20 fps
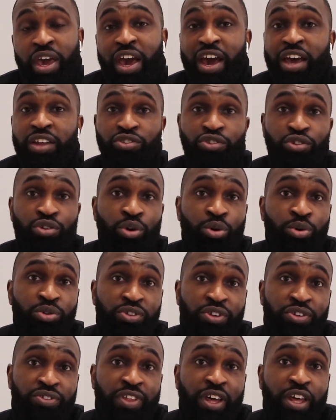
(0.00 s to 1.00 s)
and you
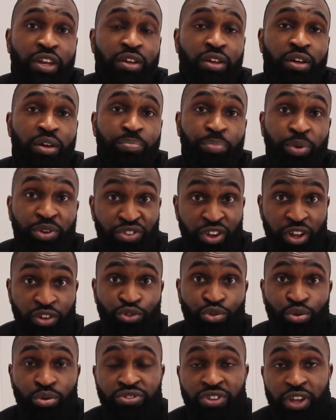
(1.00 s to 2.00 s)
notice that the
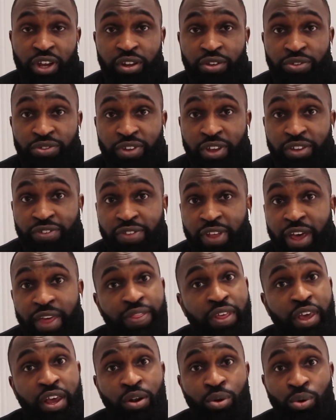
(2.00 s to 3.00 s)
potential tenant says
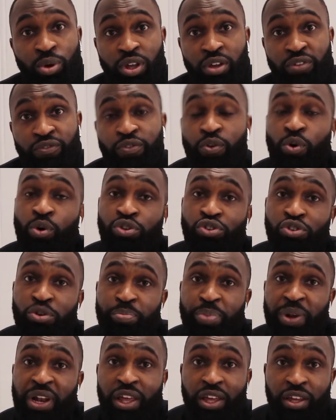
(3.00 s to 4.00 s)
that they're looking for a new
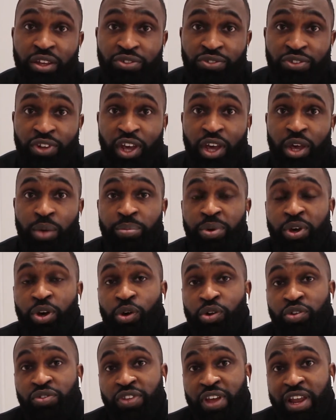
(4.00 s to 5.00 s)
place
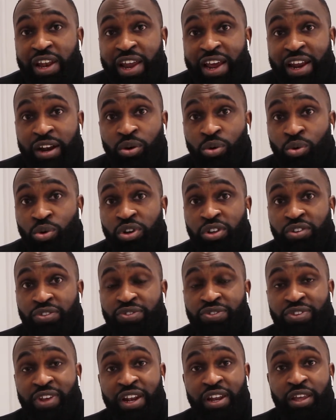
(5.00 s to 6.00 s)
because their landlord is
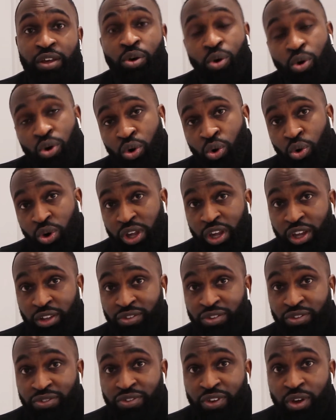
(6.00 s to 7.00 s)
selling or looking
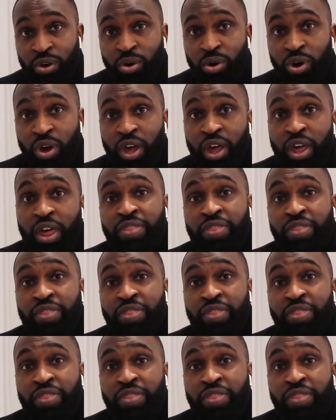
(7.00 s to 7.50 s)
to sell,